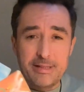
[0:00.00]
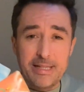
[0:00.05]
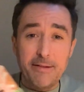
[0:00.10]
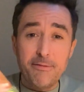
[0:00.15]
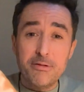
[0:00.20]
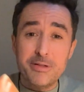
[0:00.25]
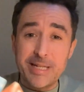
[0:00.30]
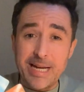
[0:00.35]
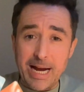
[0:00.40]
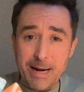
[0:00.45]

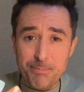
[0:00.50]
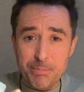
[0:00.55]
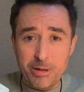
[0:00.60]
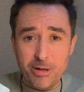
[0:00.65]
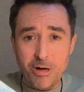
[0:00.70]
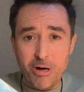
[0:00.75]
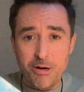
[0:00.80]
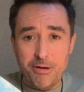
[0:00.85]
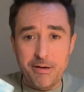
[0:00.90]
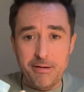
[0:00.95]
Devil's
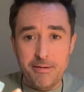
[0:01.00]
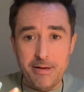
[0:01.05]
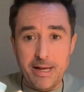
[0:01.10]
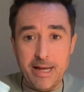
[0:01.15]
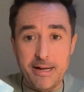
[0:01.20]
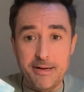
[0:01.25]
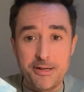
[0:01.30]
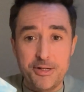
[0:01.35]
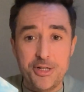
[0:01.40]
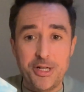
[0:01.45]
Capricorn
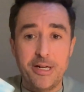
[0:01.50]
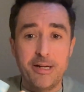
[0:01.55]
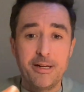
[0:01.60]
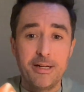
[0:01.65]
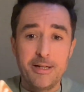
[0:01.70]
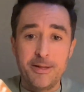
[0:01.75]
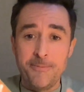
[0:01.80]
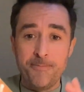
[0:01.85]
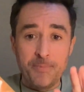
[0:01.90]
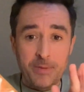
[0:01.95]
energy.
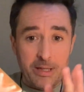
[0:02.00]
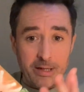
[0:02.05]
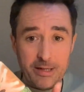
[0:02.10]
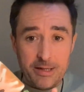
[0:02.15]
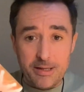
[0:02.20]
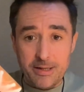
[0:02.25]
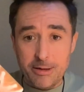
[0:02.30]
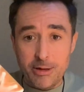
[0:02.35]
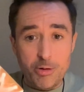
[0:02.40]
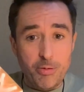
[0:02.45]

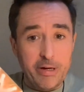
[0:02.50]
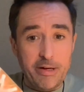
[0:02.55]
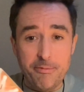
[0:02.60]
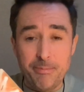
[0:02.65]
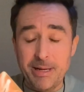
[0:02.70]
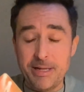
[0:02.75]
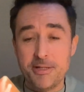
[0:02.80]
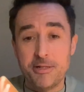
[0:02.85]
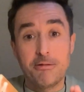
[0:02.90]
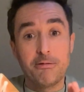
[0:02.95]
Queen of
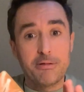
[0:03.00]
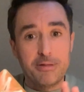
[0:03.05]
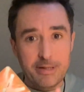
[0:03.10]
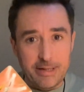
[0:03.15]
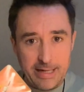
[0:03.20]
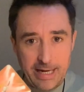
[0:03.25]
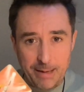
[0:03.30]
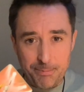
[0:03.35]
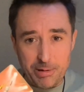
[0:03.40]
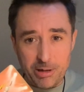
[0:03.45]
Pentacles,
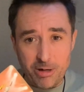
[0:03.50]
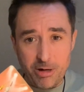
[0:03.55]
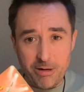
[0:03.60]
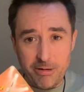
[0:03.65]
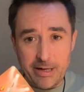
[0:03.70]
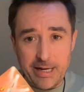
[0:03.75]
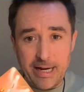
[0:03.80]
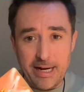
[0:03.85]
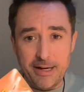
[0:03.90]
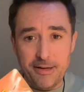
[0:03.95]
Capricorn
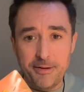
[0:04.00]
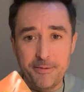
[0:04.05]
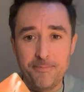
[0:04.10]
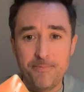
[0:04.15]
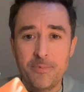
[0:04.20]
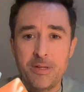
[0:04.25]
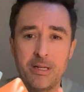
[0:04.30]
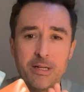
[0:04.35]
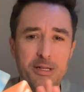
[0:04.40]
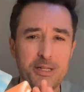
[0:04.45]
card.
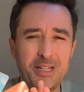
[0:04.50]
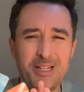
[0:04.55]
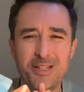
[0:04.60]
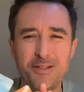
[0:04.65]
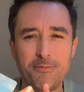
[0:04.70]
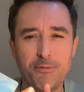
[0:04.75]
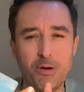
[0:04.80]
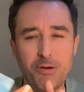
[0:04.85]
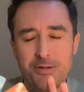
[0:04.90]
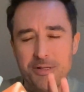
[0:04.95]
Six
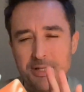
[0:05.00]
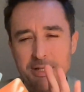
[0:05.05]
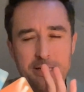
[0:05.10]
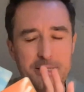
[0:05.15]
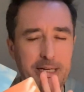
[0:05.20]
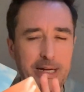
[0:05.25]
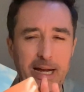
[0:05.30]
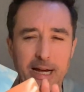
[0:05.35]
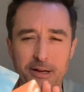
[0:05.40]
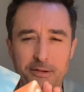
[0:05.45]
of Wands is
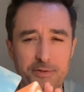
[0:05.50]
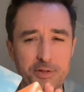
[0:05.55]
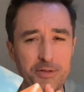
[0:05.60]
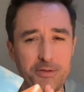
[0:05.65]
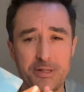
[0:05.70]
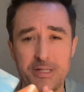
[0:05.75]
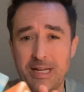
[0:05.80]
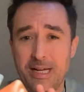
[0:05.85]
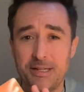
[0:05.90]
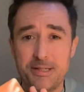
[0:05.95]
a card of
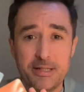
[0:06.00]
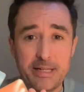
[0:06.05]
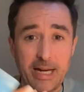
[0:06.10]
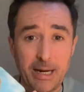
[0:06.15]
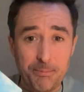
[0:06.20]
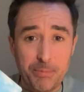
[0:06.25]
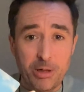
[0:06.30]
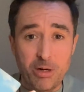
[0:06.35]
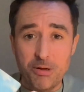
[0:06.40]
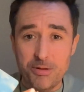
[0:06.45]
success.
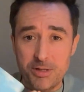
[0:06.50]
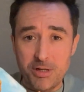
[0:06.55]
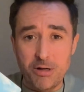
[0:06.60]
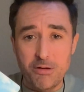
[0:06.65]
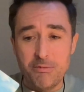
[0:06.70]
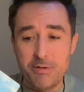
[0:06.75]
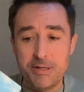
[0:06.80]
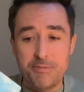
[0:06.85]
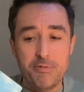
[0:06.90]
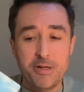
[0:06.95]
Capricorns
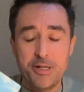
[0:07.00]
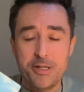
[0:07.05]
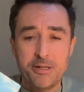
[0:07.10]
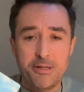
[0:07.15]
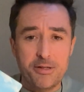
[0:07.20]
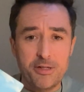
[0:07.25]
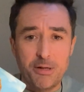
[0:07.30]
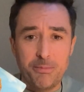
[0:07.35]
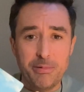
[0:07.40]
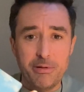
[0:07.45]
always reach
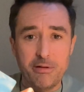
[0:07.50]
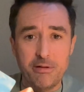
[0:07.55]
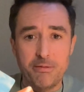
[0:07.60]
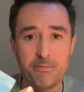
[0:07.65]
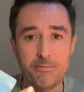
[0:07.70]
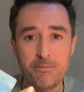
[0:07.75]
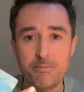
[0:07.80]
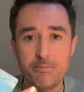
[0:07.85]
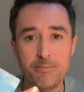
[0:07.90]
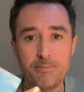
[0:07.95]
the top of the
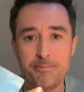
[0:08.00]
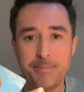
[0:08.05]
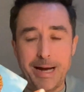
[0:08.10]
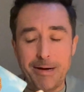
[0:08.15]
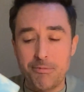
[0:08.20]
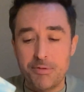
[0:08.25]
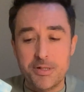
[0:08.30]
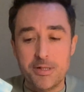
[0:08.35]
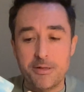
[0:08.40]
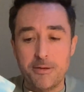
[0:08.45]

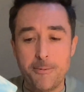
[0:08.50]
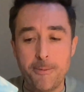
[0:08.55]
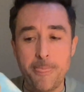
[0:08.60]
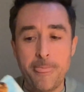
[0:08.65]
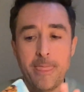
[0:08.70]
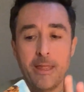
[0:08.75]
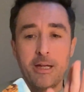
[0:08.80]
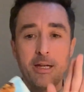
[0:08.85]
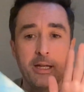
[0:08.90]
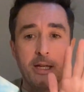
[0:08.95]
mountain.
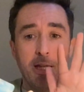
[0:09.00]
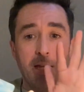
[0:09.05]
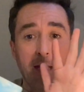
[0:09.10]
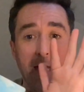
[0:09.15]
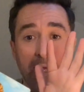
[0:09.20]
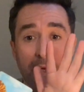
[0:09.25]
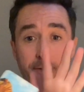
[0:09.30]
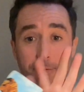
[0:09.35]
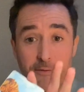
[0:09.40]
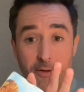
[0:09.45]

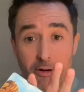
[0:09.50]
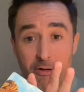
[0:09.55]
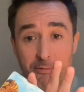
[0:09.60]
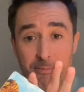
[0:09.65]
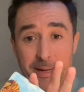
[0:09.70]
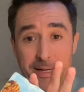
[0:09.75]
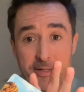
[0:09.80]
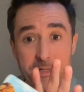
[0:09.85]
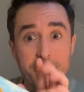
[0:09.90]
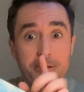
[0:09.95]
Four of
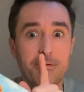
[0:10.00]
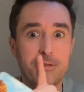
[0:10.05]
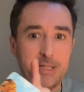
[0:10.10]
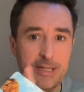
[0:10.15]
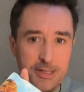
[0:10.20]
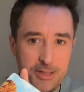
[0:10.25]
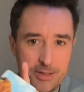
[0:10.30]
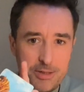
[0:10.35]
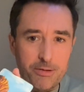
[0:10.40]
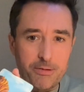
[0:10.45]
Pentacles
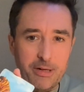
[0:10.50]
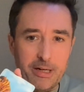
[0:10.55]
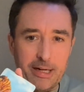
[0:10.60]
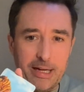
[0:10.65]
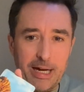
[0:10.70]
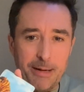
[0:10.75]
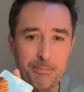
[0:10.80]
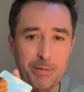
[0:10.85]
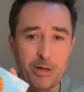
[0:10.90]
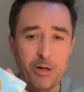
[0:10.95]
is Sun in
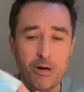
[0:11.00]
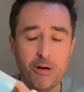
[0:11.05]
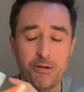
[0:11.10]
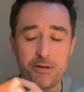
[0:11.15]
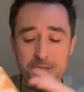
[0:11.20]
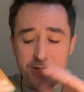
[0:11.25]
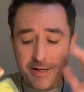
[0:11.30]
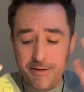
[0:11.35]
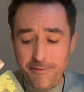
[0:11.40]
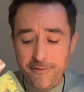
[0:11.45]

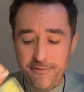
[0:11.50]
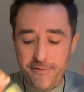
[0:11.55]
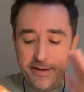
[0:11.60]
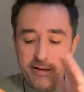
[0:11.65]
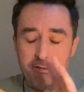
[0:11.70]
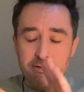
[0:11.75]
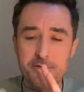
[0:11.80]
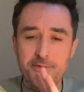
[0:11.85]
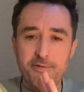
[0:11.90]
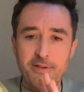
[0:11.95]
Capricorn. So it
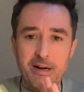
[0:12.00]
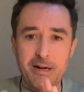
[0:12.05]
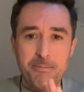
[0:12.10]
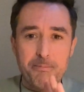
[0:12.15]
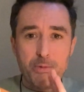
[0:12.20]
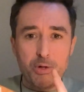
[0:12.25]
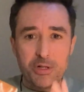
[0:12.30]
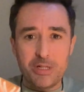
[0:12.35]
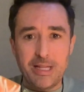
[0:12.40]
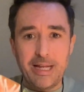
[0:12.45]
feels very
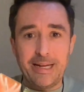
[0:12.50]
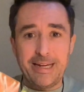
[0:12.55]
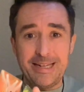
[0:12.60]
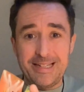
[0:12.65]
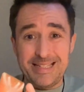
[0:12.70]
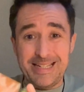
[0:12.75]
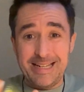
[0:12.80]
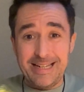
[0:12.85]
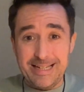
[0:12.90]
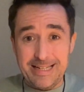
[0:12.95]
much like
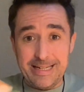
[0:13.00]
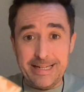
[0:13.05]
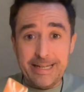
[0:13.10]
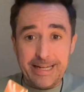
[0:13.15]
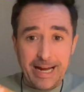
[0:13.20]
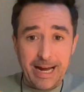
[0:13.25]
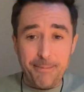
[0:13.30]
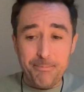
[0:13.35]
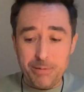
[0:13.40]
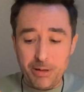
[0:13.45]
it's
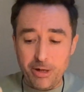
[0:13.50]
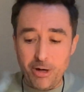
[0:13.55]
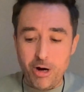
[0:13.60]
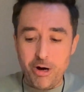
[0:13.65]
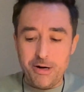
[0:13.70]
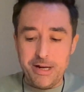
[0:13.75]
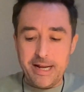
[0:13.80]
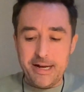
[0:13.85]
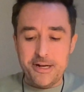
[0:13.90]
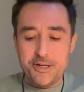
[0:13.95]

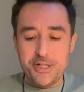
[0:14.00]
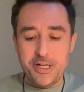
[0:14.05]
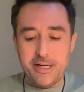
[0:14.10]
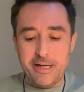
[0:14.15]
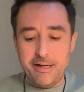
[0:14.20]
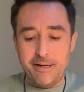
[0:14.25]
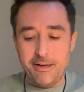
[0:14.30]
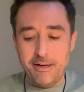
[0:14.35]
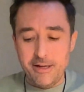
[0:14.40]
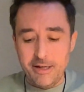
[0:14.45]
Capricorn energy
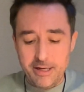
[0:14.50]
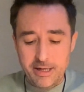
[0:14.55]
here.